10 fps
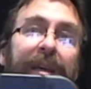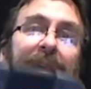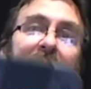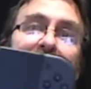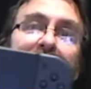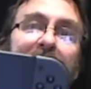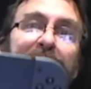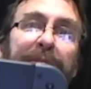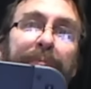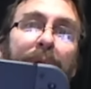It's very
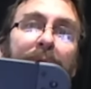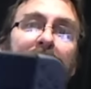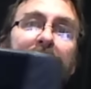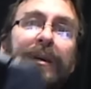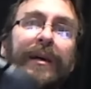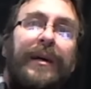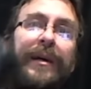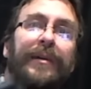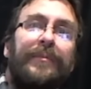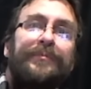small.
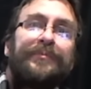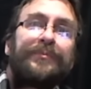Um,